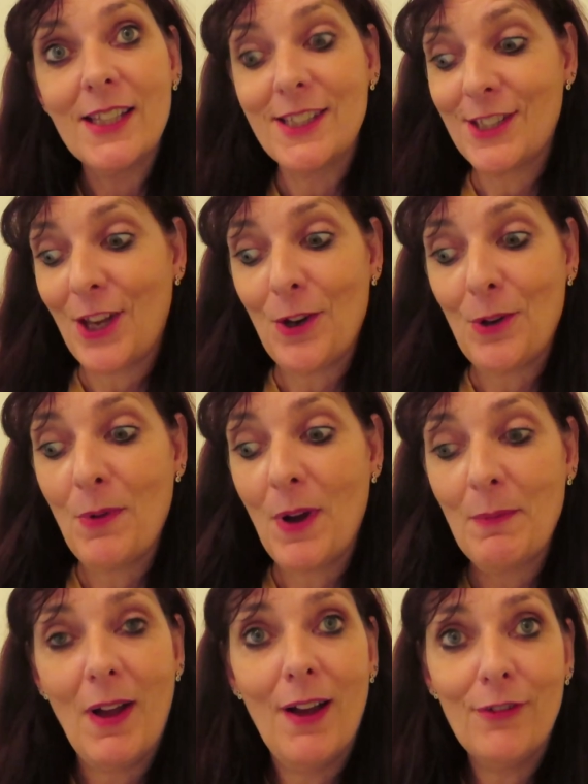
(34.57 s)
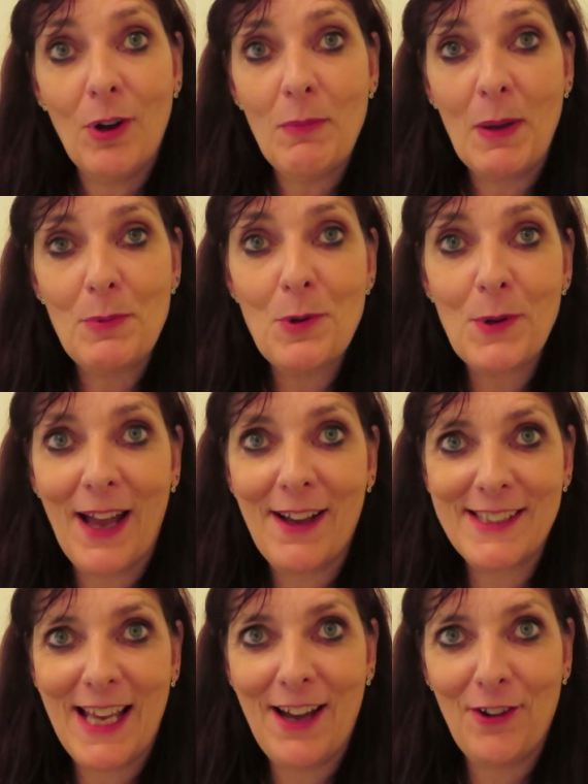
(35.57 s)
So I've got my ball
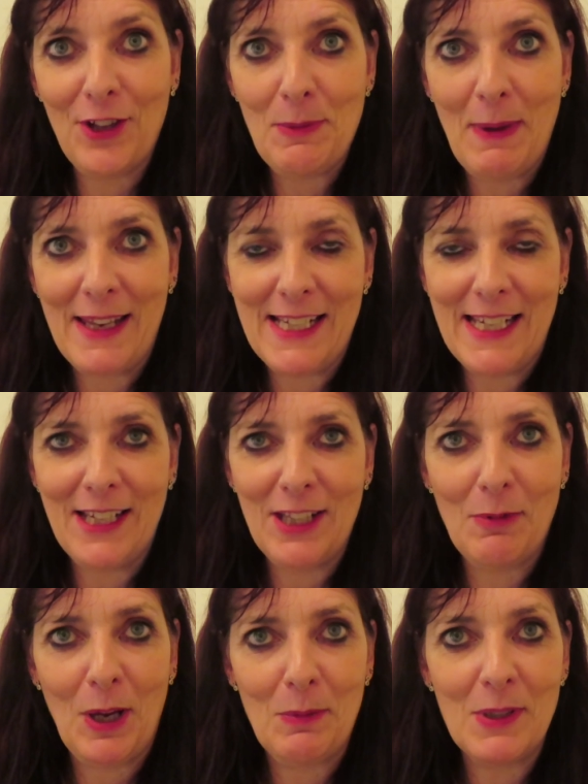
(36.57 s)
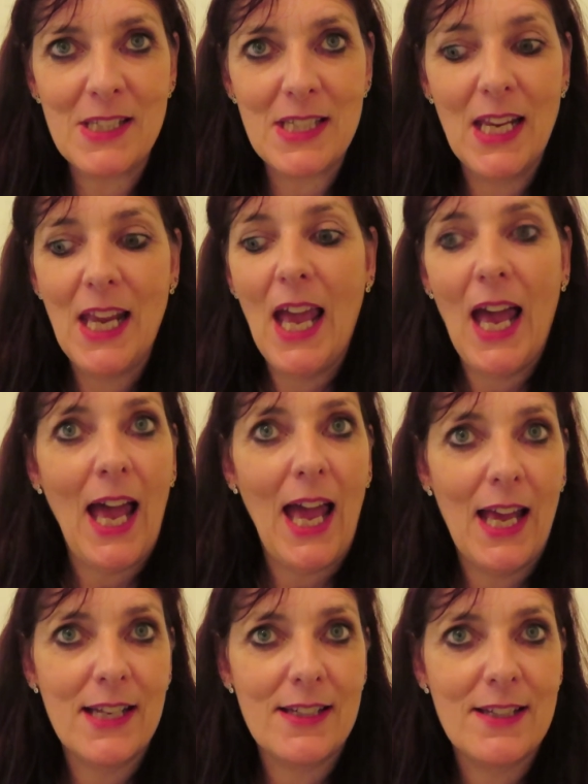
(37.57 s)
gowns out on the bed here at the moment,
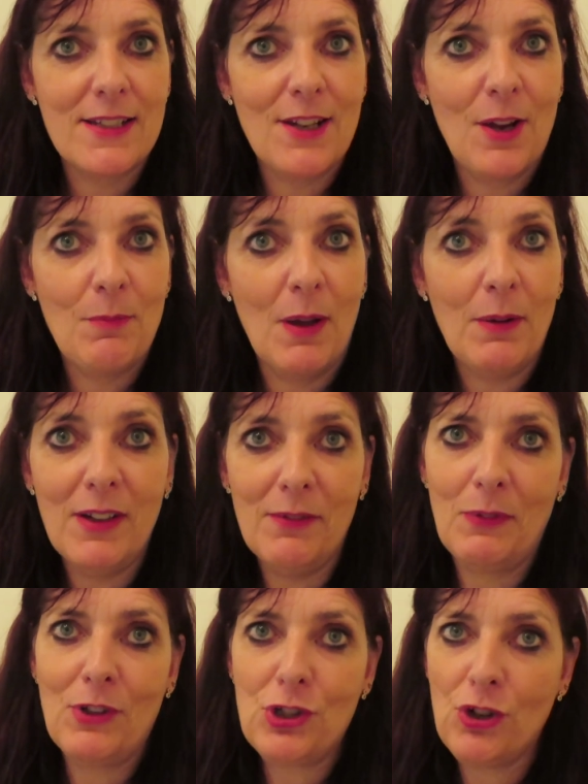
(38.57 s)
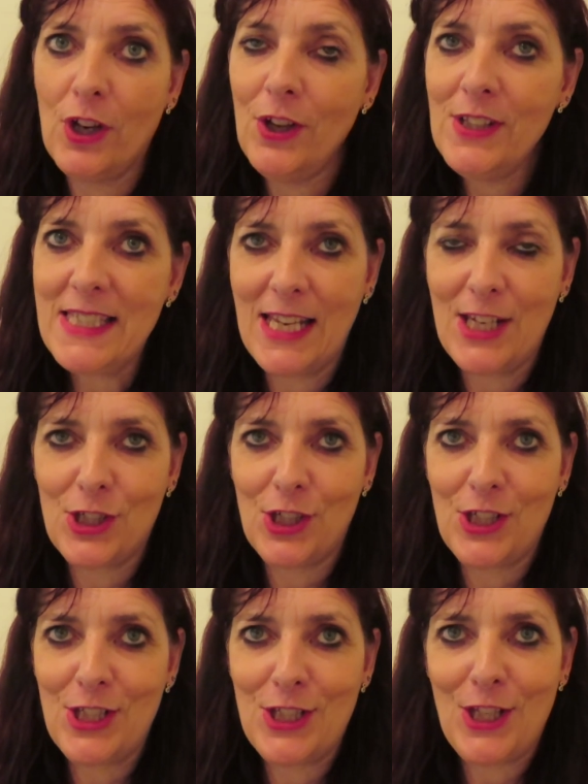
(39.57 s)
and I'm going to have a bit of a try-on
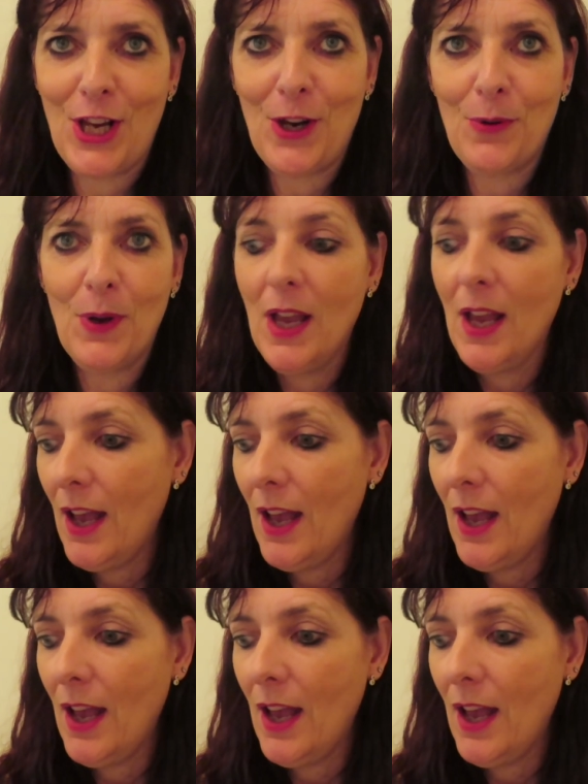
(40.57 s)
session. So